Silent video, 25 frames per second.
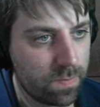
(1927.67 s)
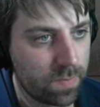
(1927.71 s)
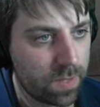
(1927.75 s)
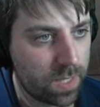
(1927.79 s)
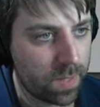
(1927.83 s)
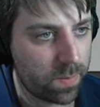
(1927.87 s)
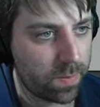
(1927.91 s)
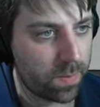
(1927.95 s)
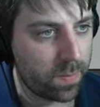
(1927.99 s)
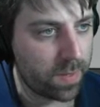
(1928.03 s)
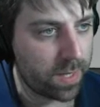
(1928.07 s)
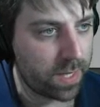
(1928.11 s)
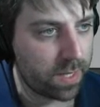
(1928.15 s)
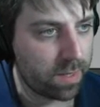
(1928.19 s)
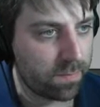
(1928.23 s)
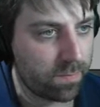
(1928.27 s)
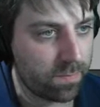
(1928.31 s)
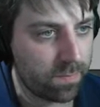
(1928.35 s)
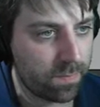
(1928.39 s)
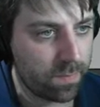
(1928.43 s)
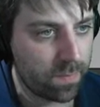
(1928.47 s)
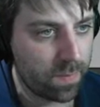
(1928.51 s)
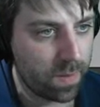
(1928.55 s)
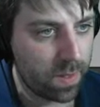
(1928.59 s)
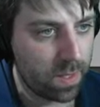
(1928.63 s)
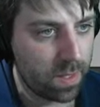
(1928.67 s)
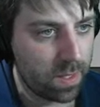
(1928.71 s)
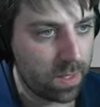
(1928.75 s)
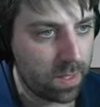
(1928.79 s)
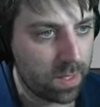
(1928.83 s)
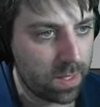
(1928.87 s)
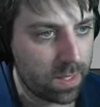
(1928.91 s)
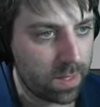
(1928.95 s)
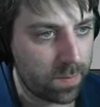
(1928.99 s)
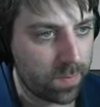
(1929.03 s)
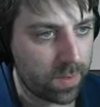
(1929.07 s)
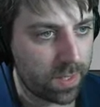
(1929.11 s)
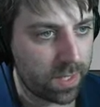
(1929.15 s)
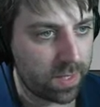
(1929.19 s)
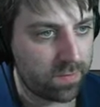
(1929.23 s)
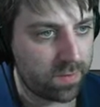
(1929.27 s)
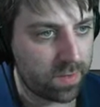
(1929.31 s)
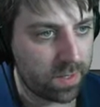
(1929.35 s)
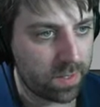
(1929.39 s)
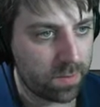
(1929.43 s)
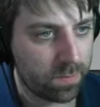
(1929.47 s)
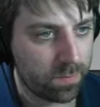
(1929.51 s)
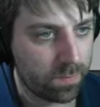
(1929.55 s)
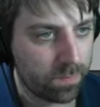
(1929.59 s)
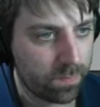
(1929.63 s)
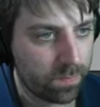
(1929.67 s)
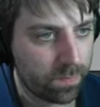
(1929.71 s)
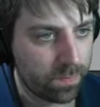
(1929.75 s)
Come on, buddy. I believe in you.